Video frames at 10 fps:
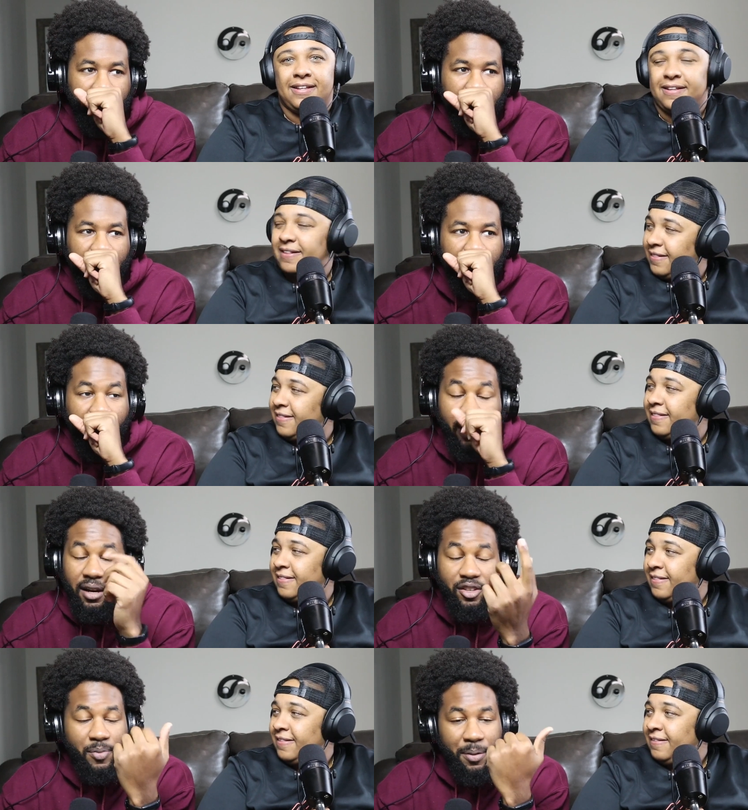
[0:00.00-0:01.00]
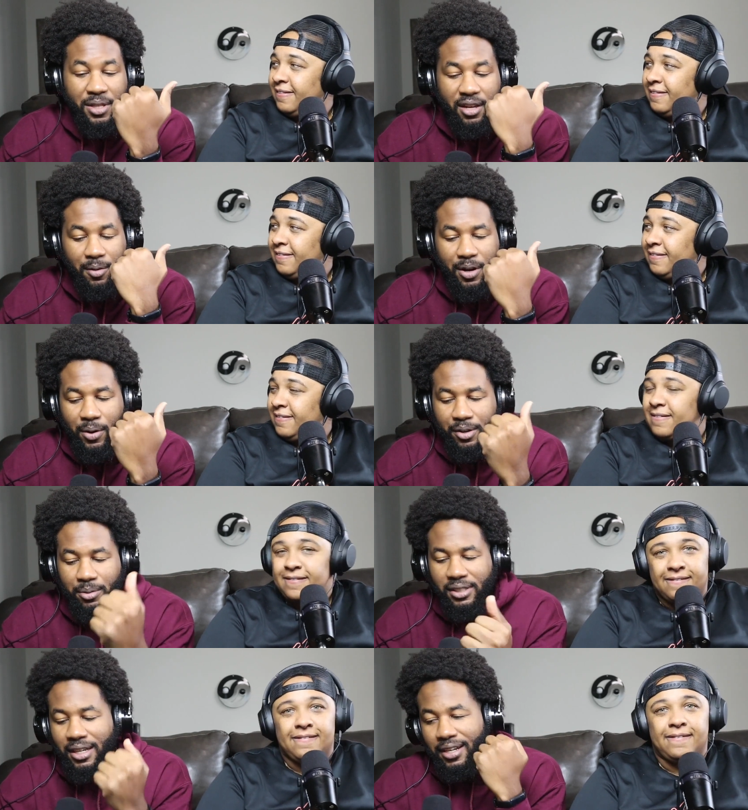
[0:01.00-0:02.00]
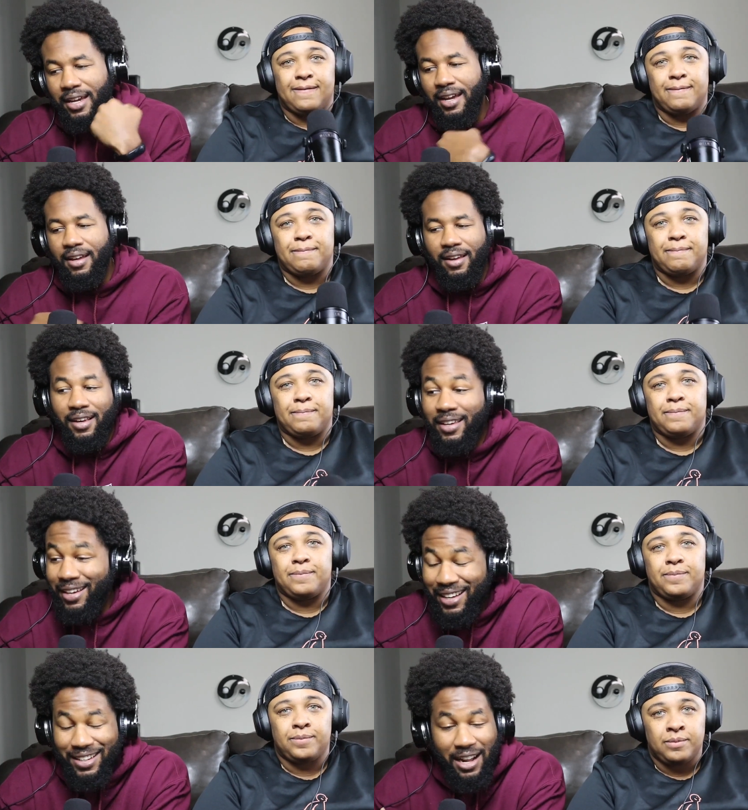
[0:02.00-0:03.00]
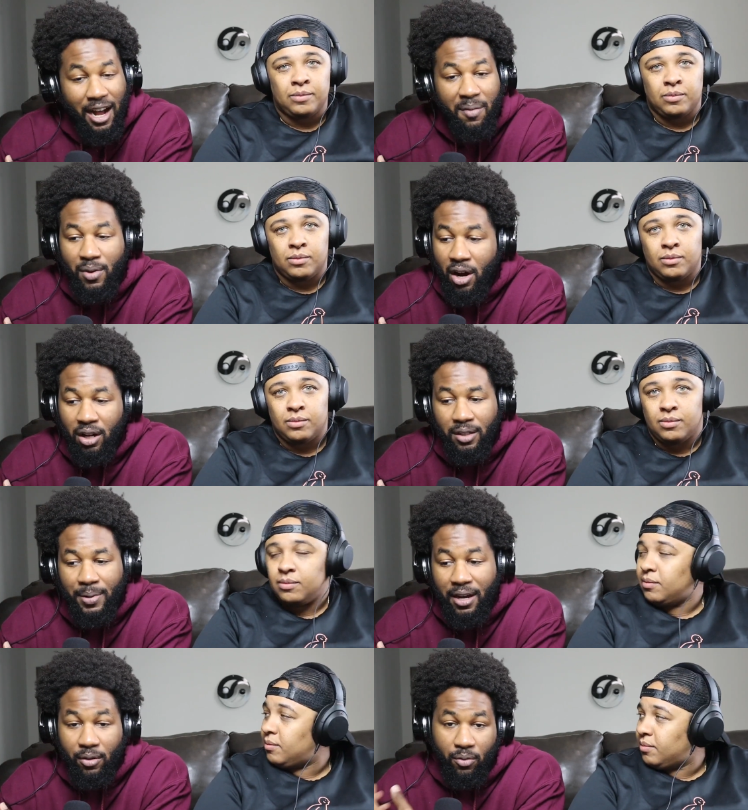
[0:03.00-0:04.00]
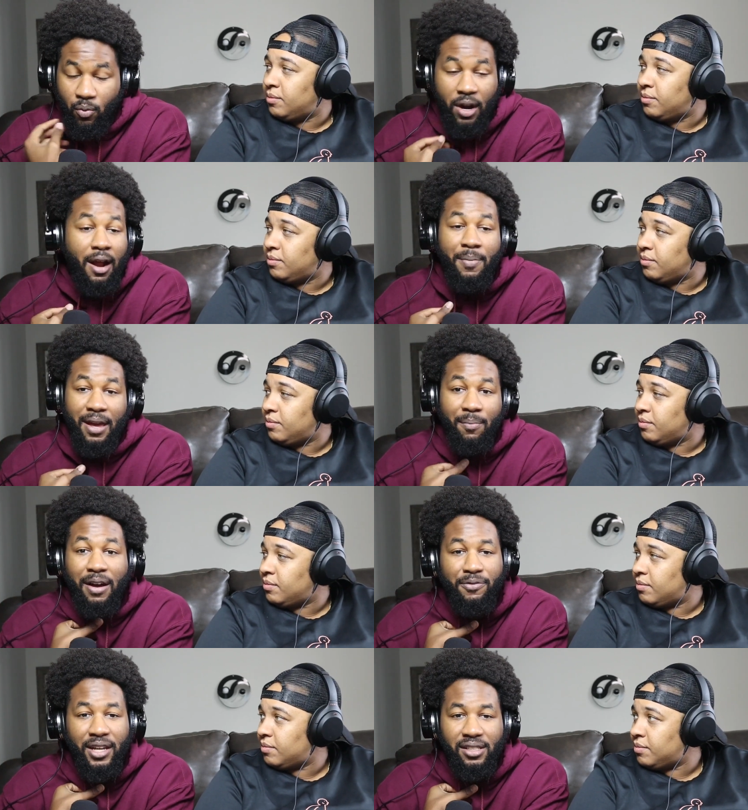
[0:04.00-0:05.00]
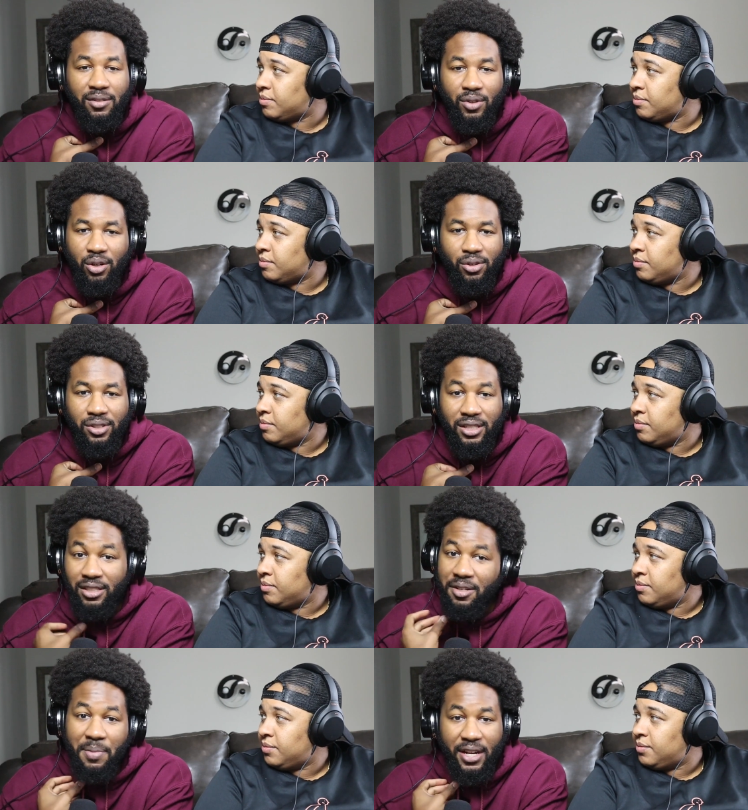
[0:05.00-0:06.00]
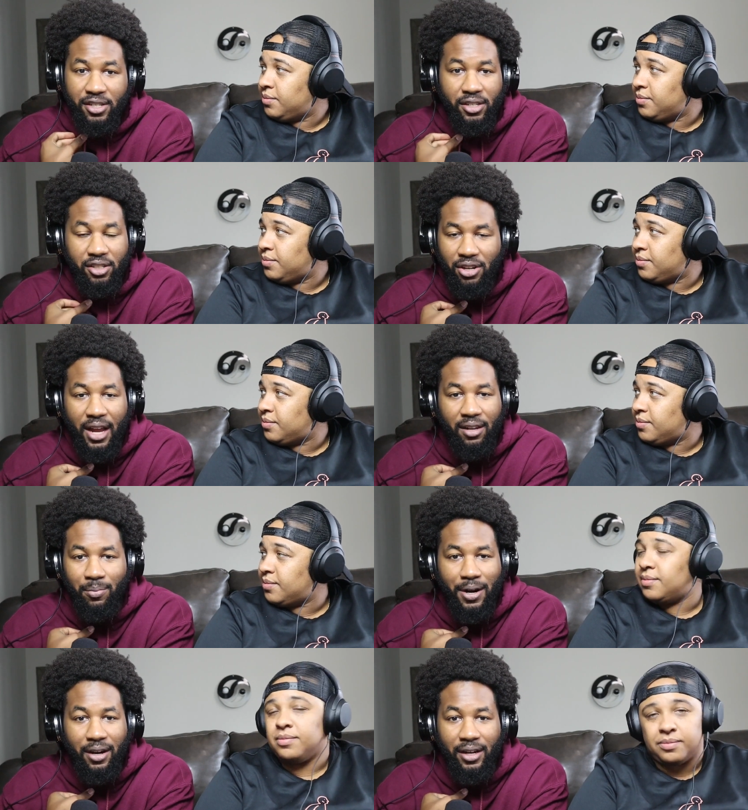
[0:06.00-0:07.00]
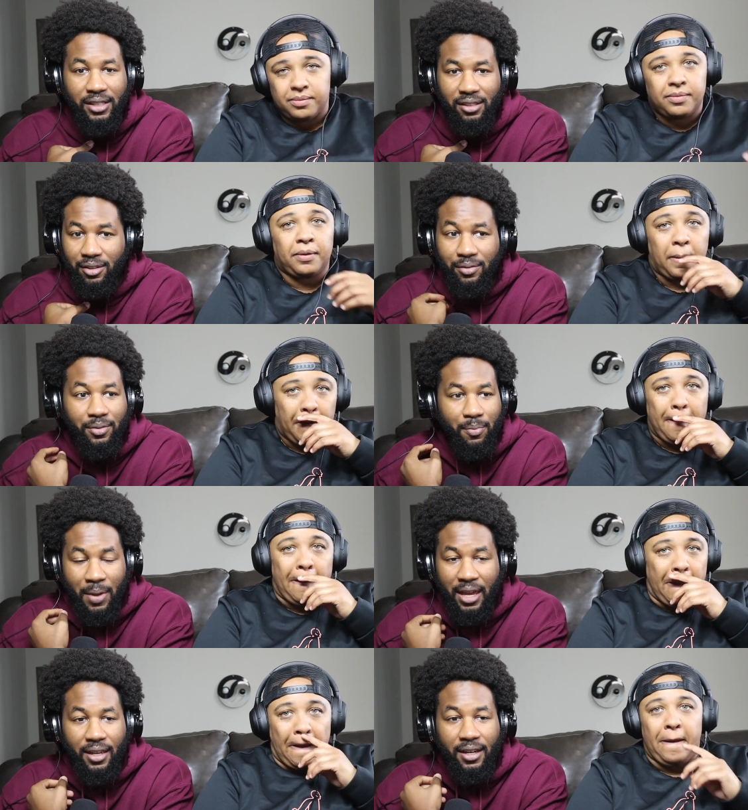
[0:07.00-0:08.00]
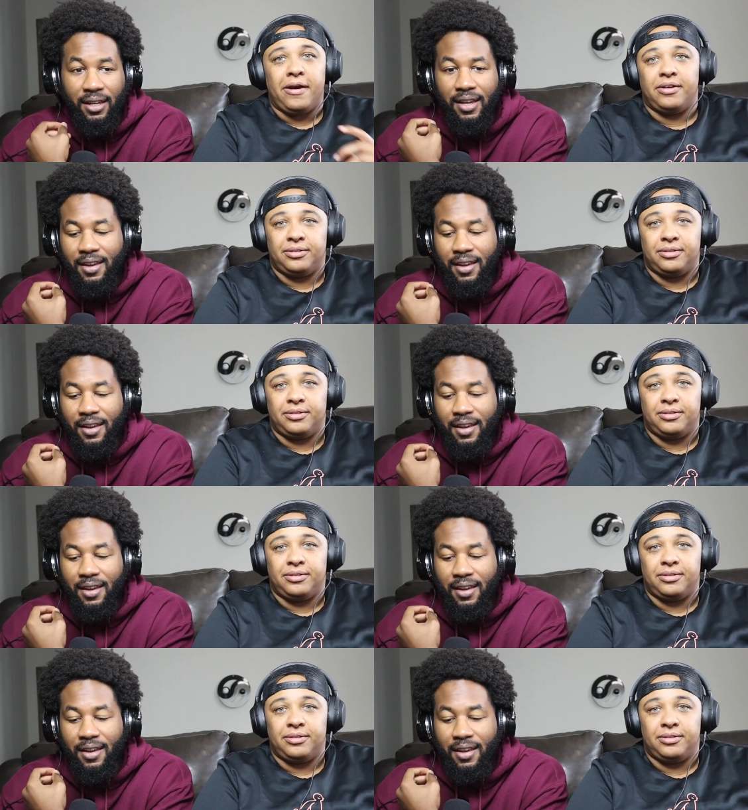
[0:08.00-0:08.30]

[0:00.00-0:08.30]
Speaker 1: thing that uh, you made me think about while you were saying that, again, I'm all about where I'm at in my phase of goals is in the measure and tracking progress of making it